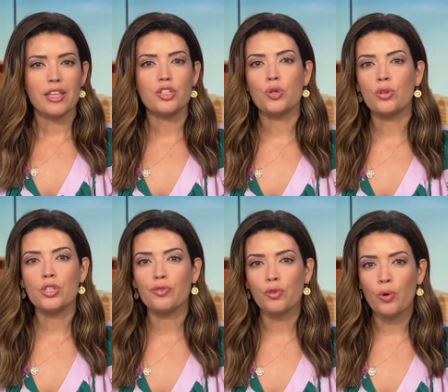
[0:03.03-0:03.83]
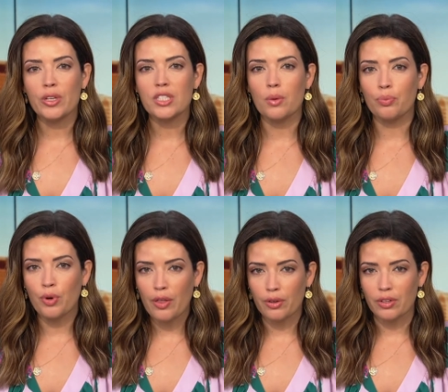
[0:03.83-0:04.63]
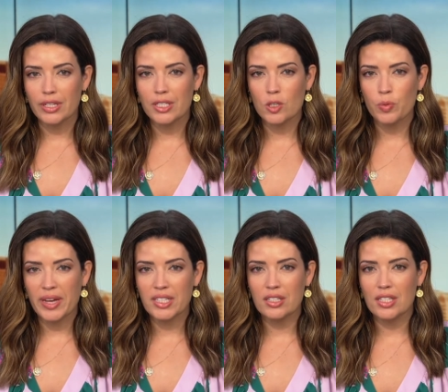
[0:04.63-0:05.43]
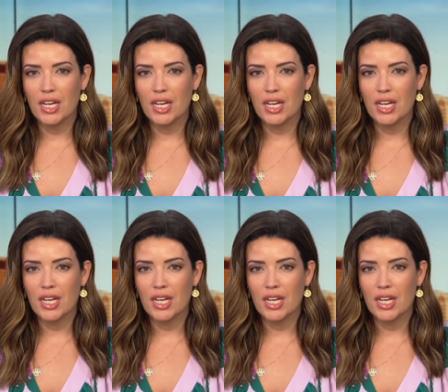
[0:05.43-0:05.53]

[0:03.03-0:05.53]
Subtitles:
that George Floyd's brother is expected